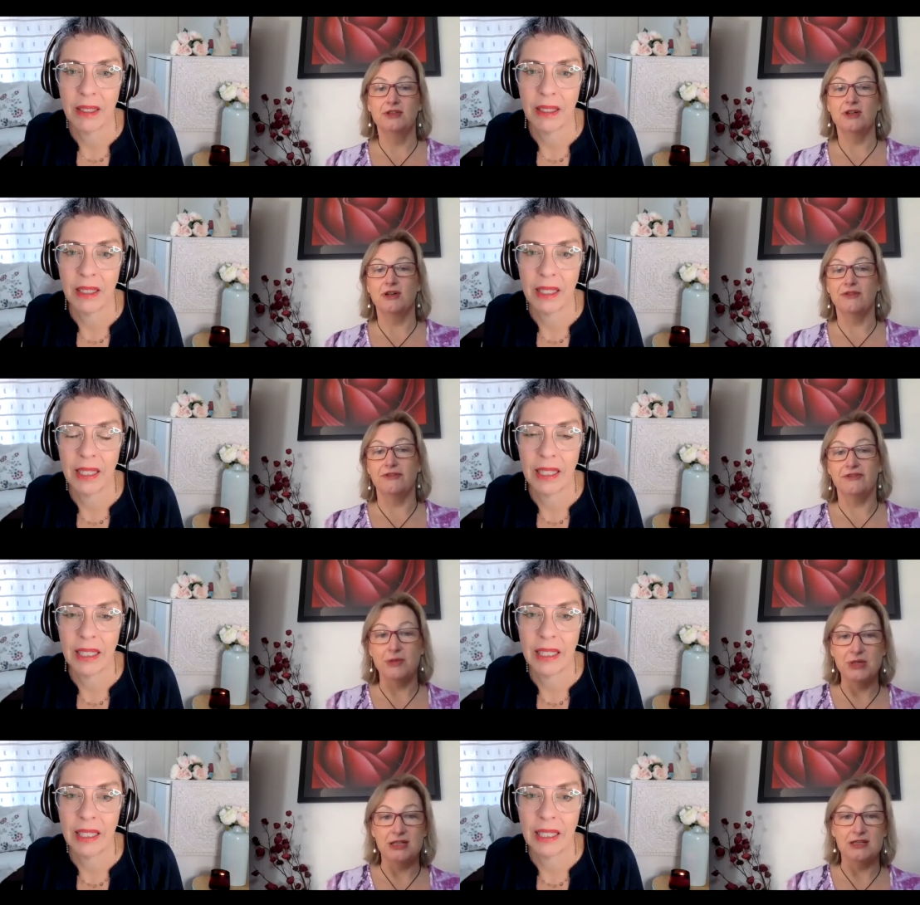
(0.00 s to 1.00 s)
Speaker 1: of the
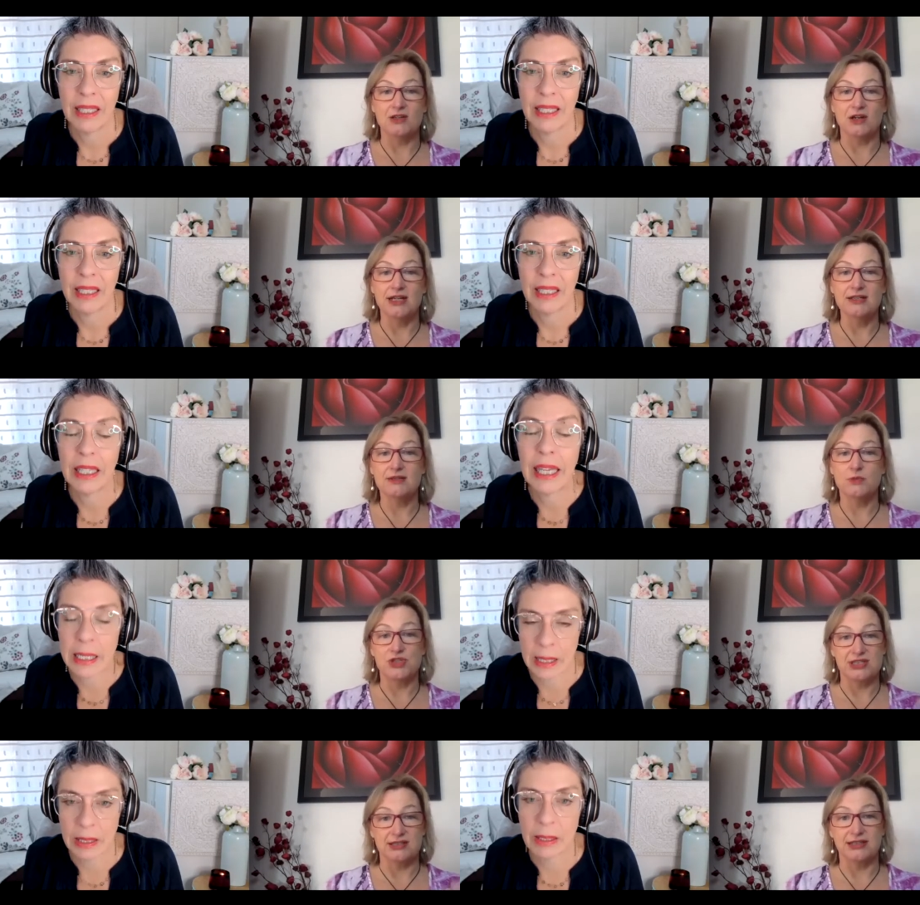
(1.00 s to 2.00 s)
feminine side yes. which is
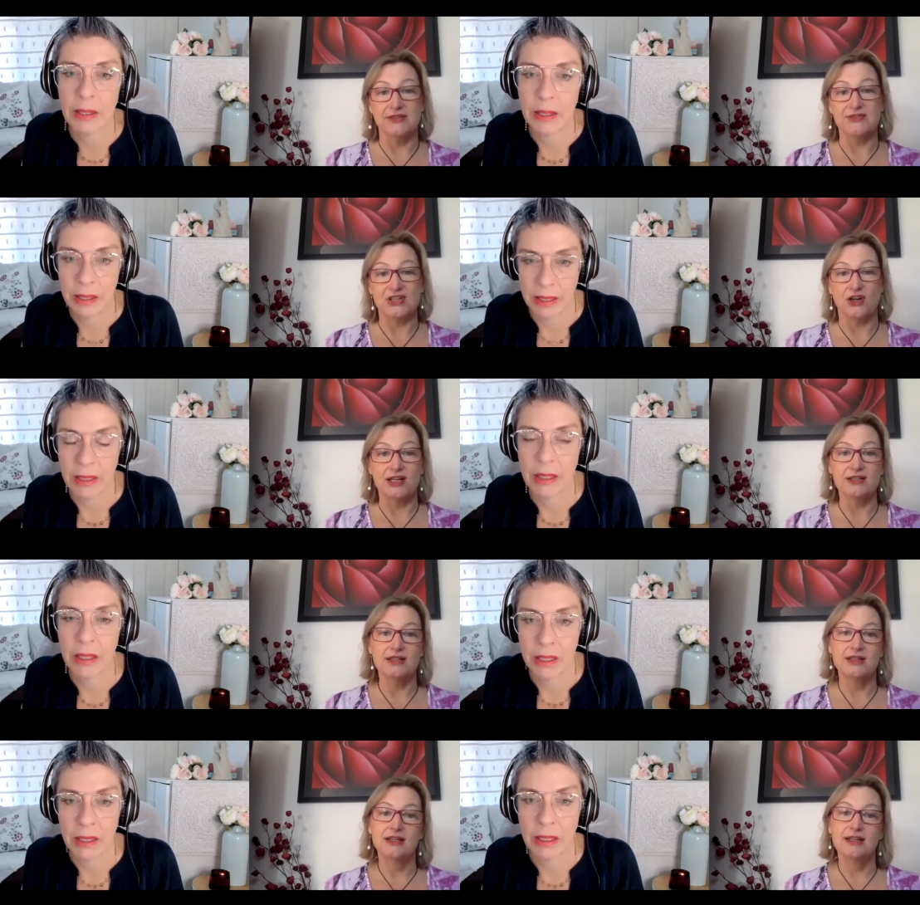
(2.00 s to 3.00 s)
the left side
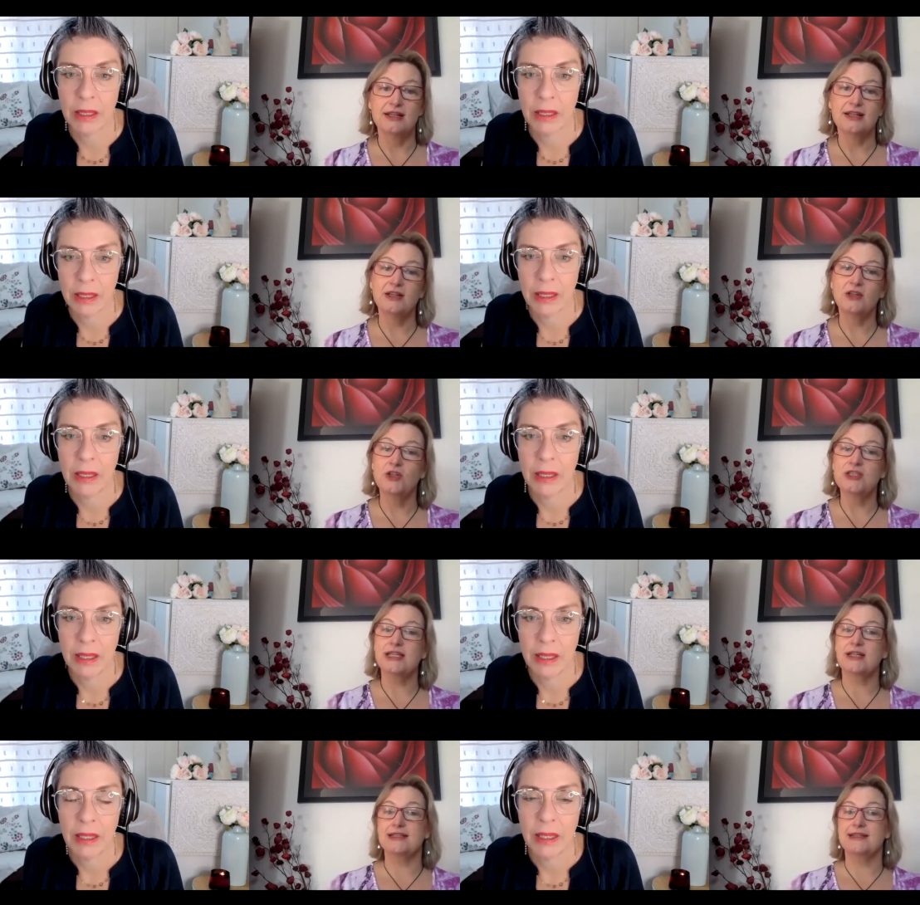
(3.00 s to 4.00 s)
learns how
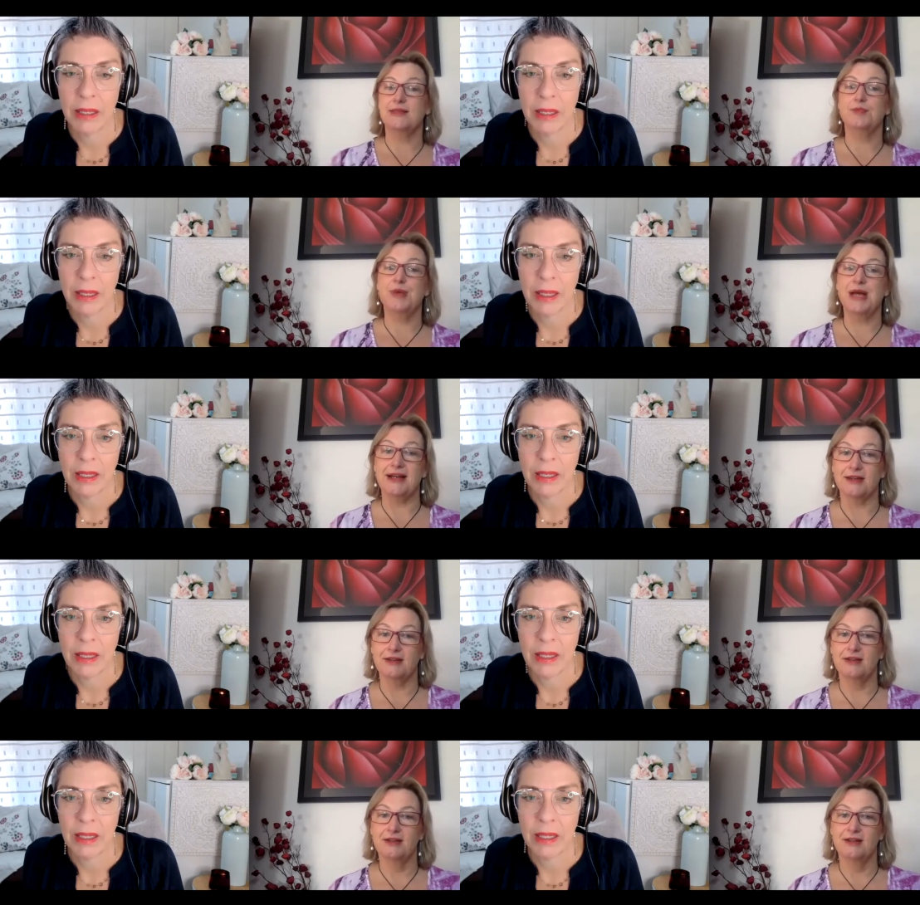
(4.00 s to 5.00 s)
to step back
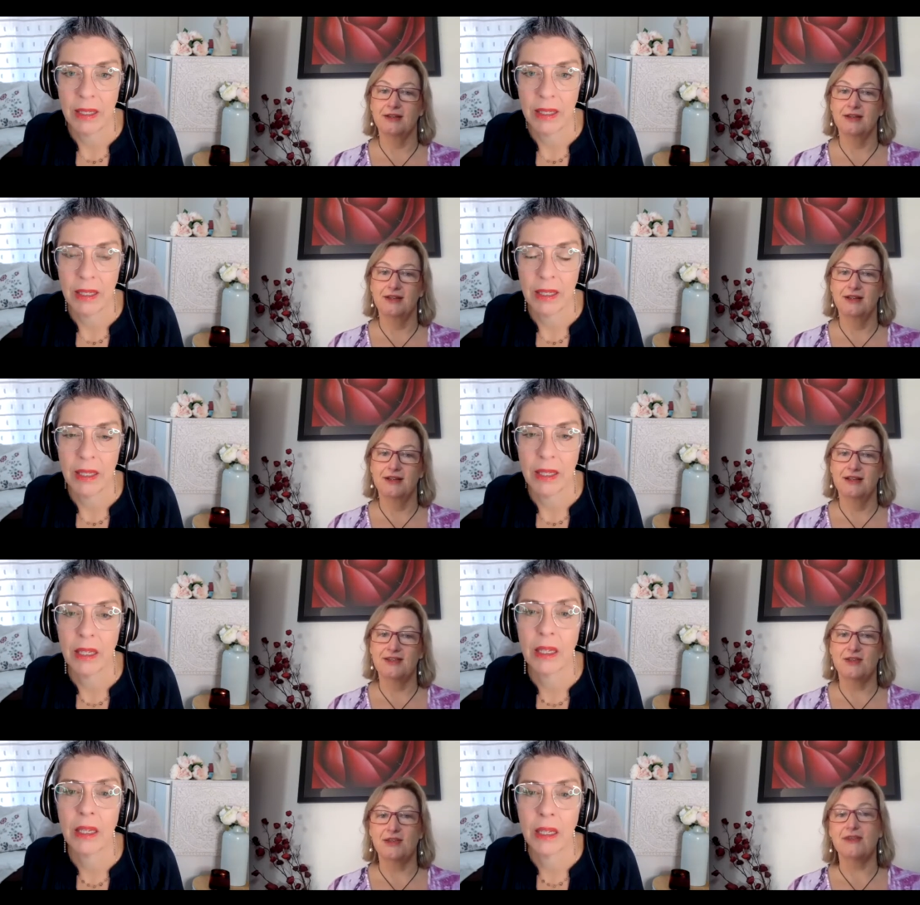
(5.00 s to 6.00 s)
so
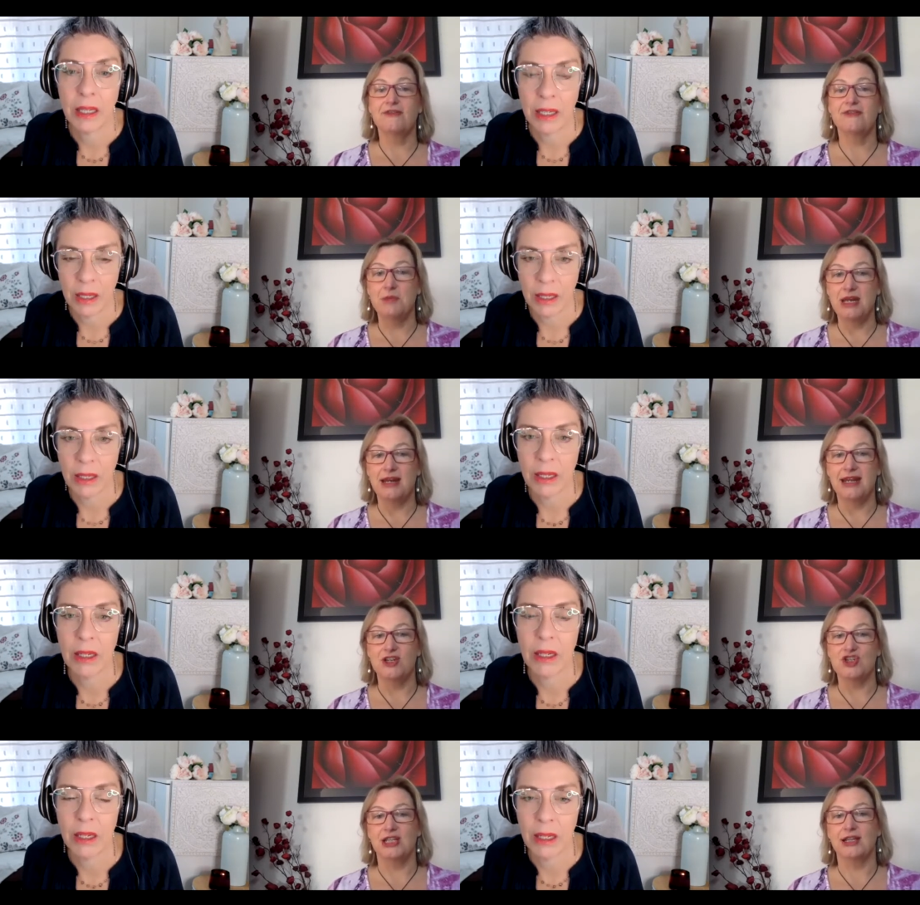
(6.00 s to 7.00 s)
that the feminine
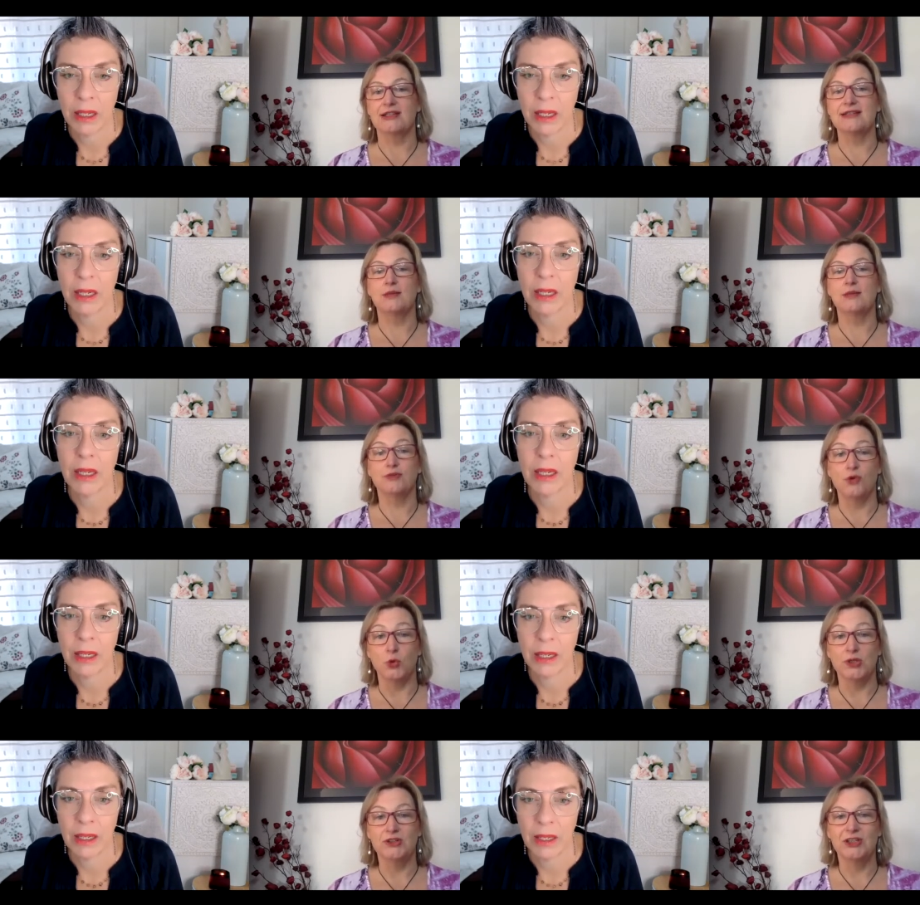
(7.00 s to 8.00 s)
energy can step
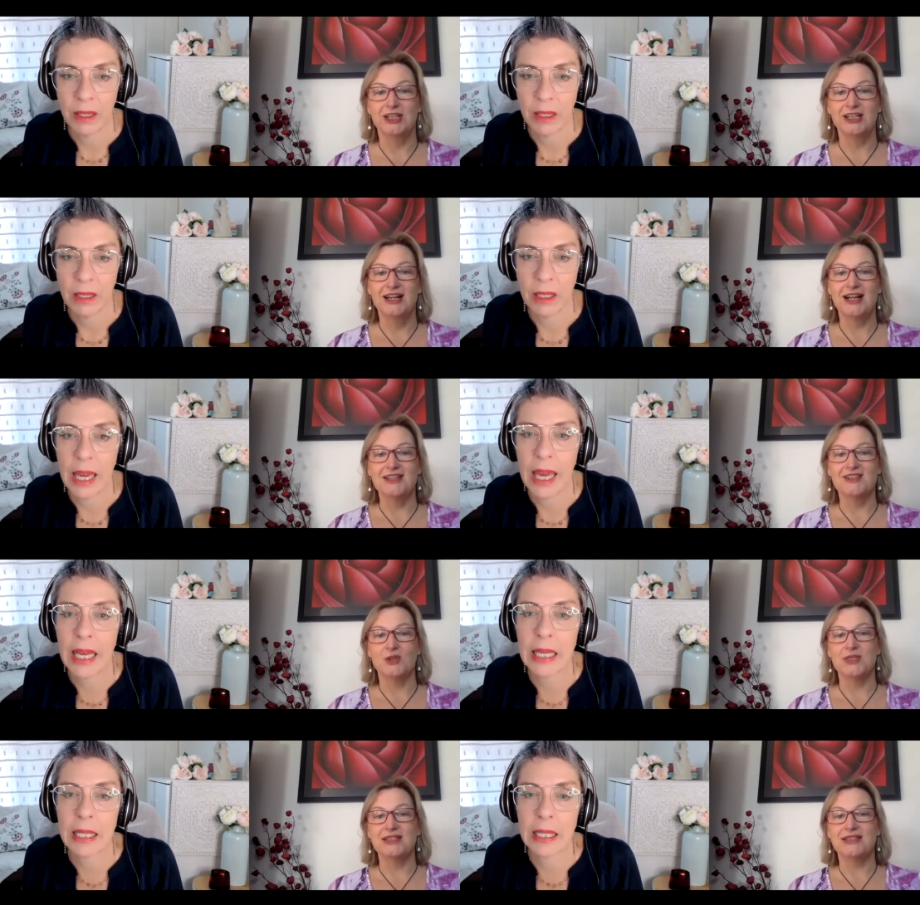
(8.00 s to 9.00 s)
forward and so
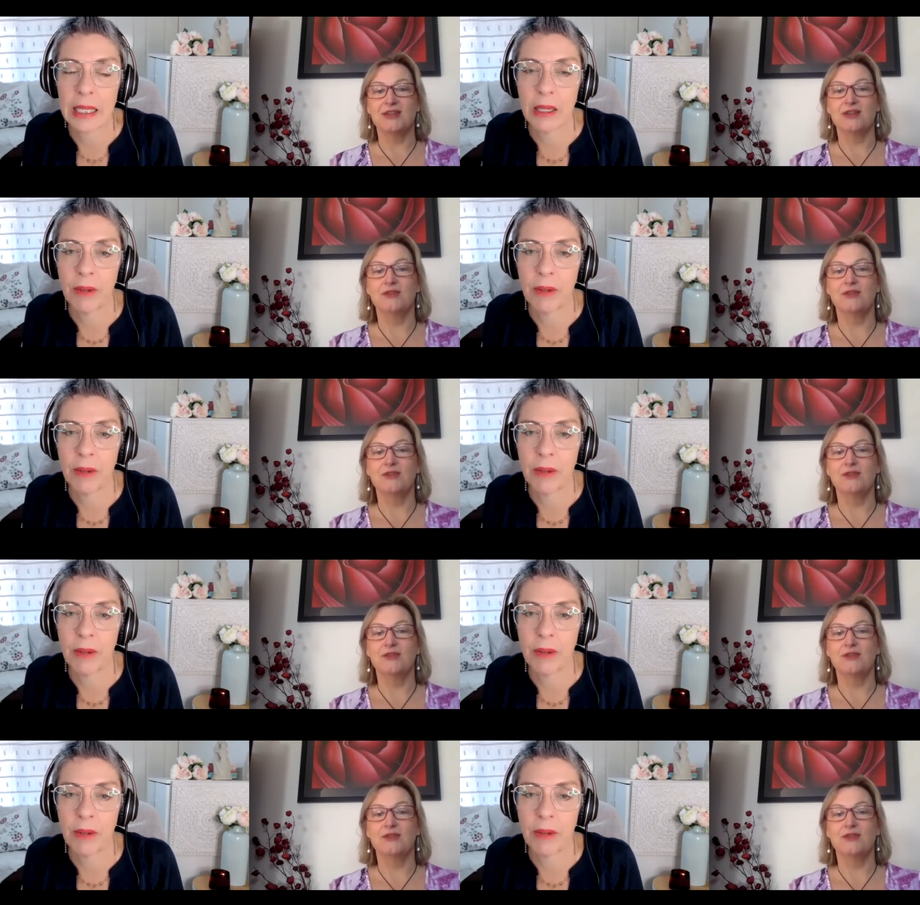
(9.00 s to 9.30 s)
instead of